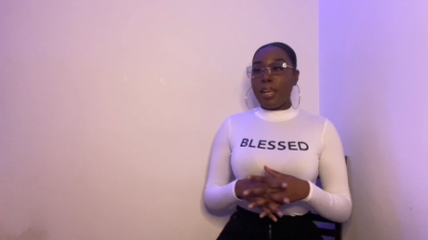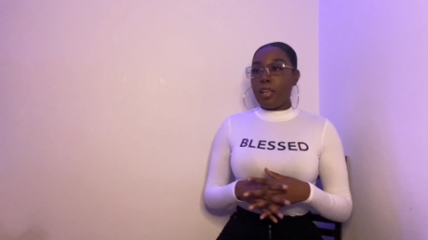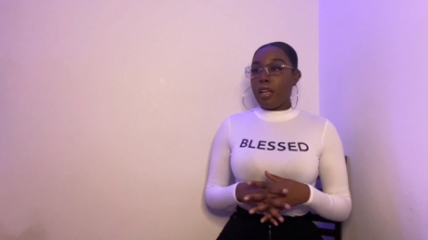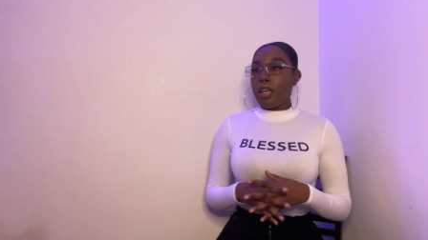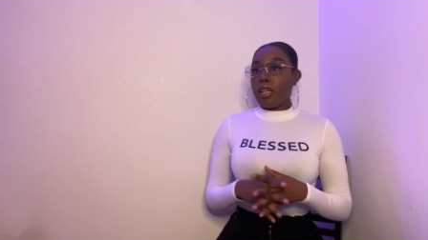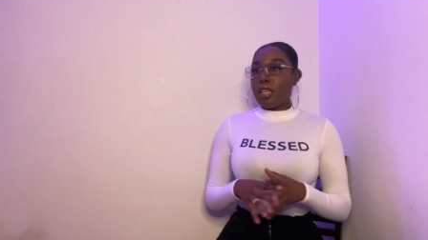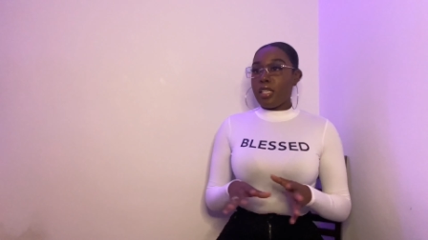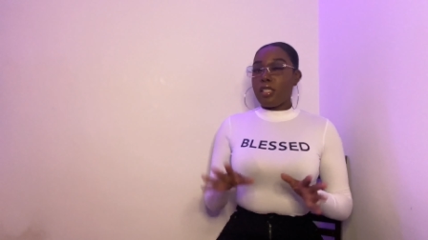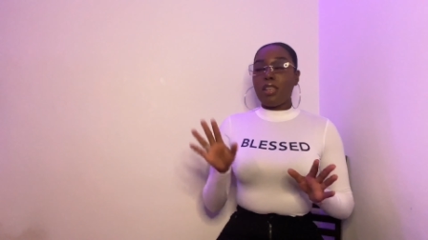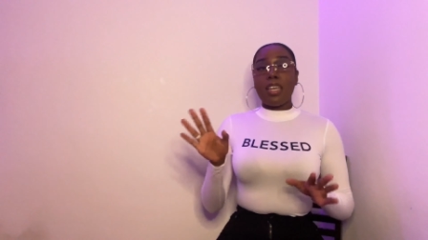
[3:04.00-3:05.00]
got is
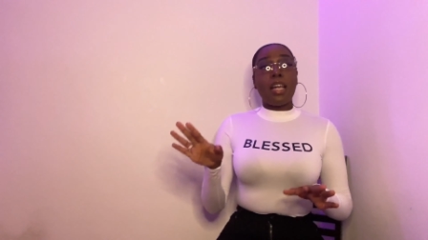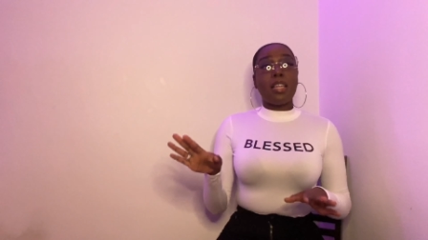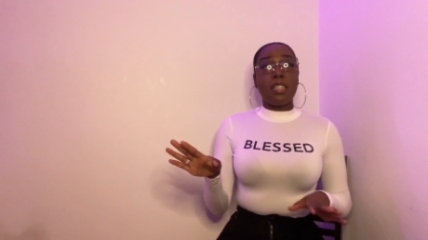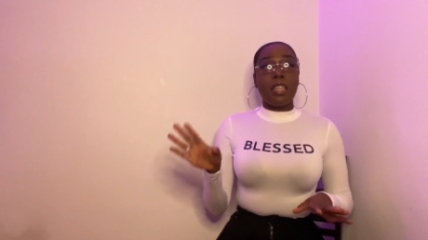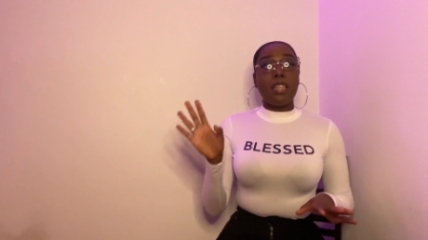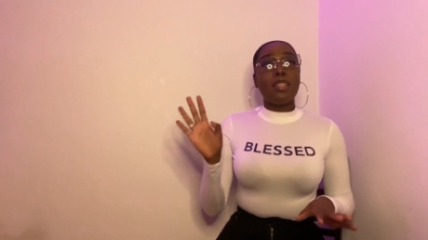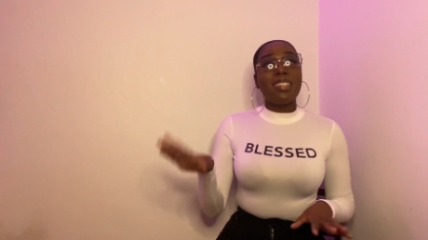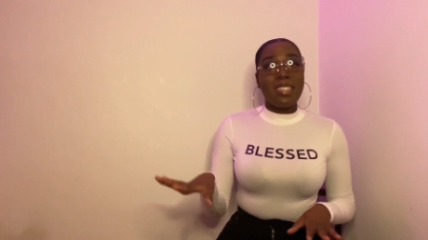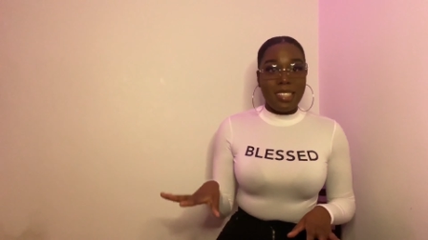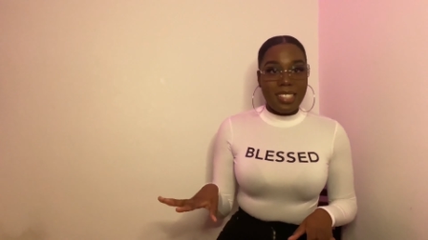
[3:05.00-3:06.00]
the calidan
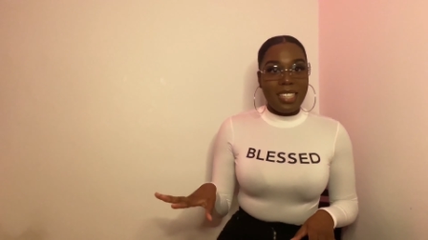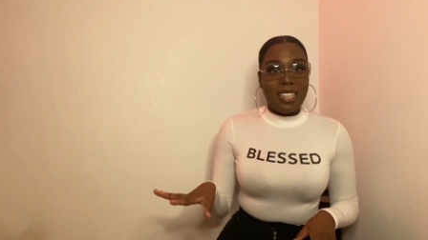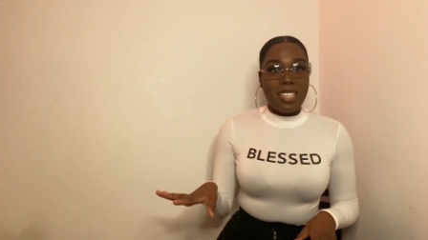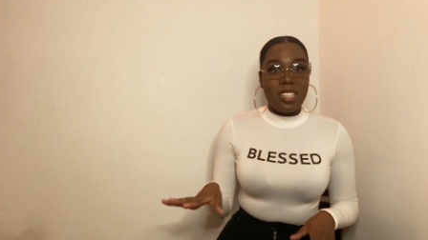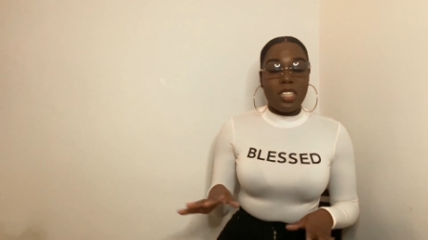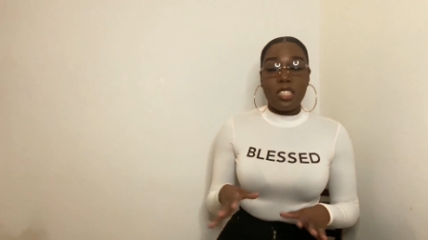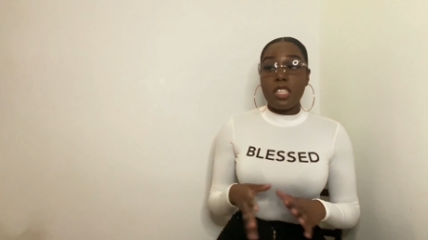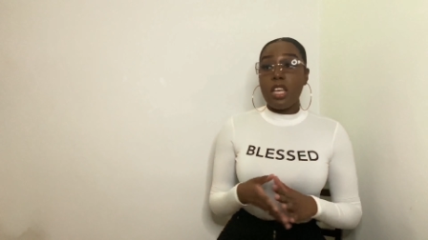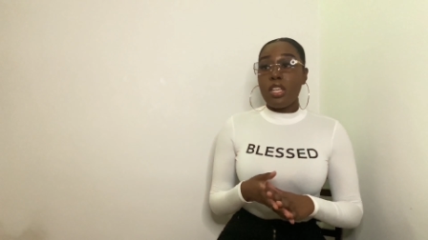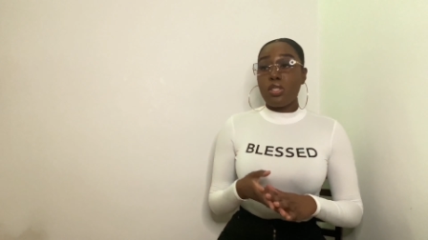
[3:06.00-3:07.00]
skinny jeans
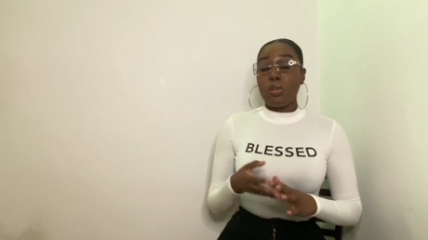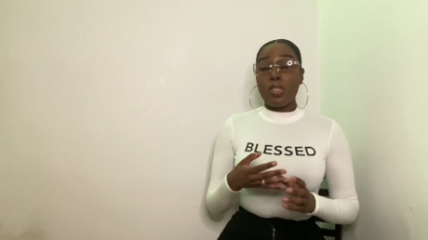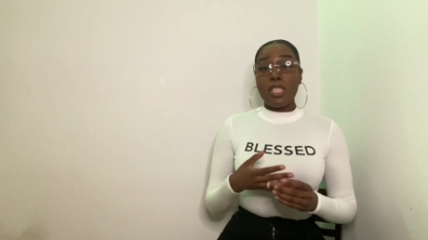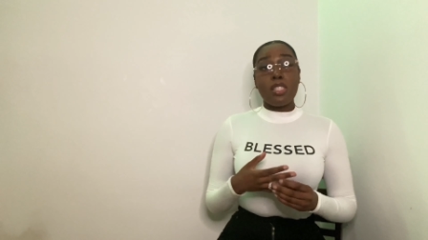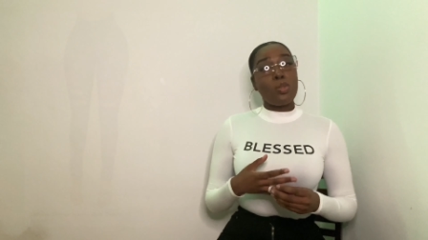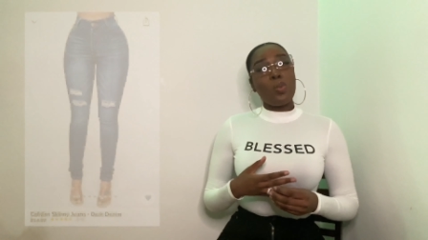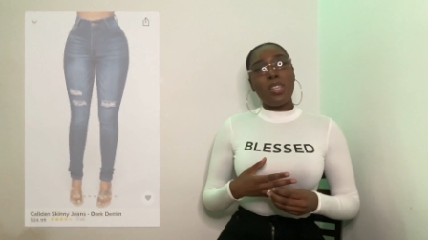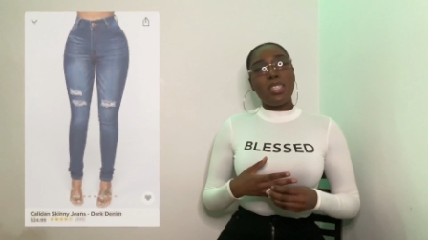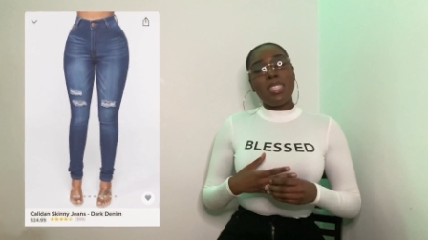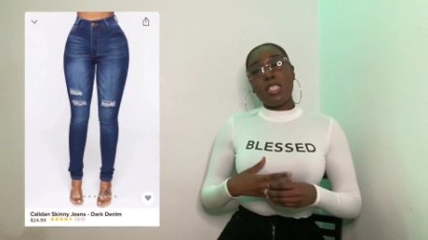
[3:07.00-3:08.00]
so this one
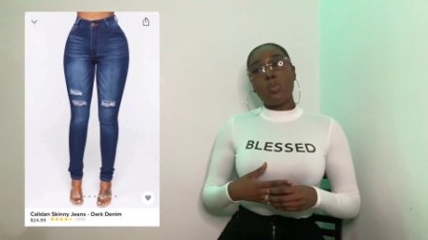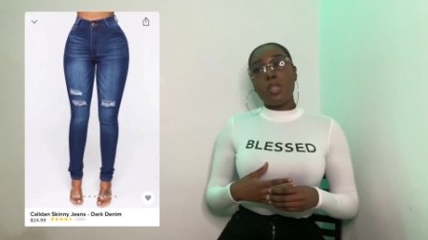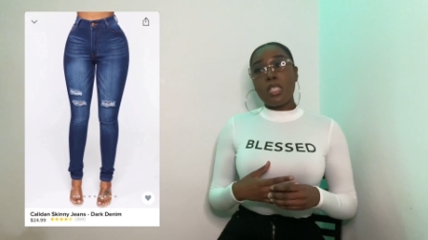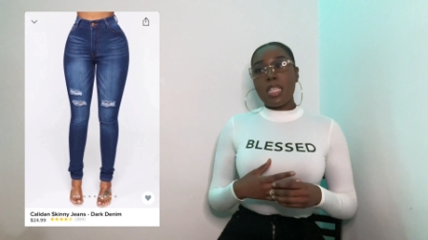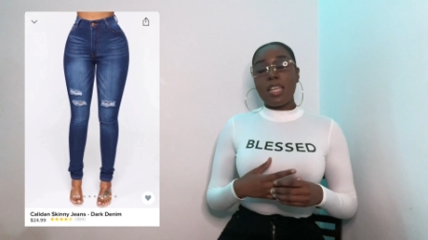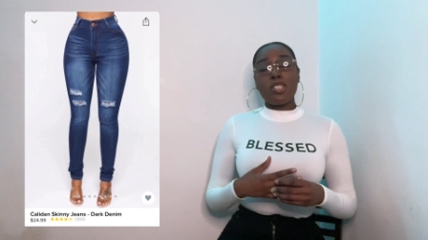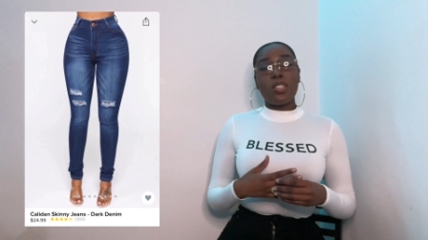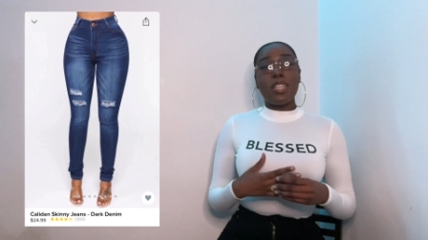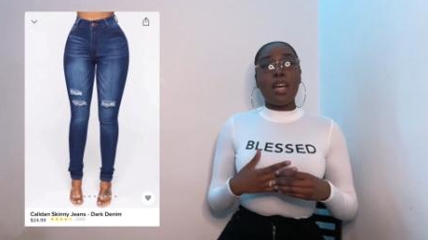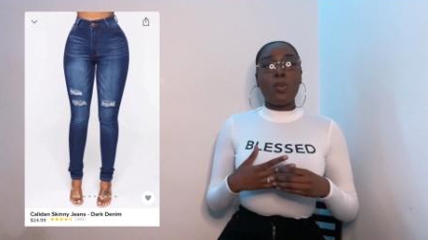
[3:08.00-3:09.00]
these ones
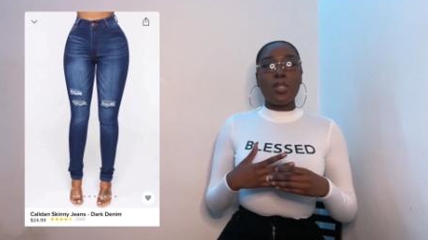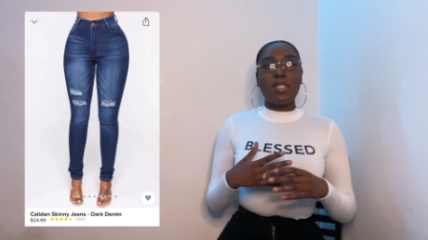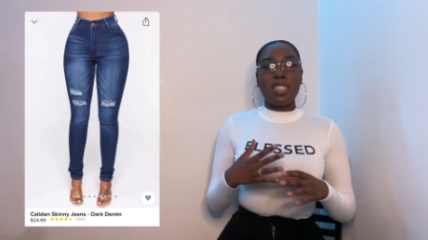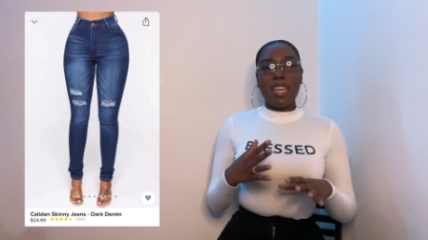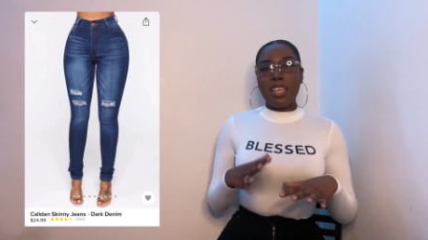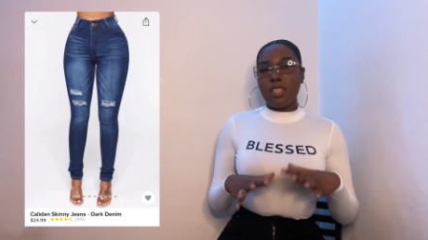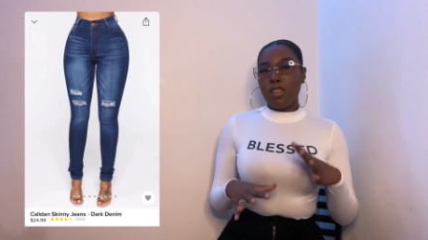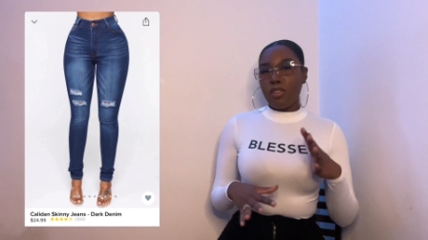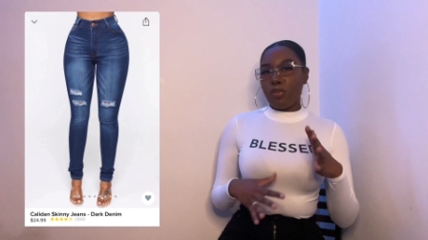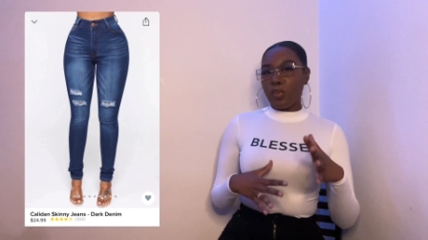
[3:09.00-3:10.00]
actually i was kind of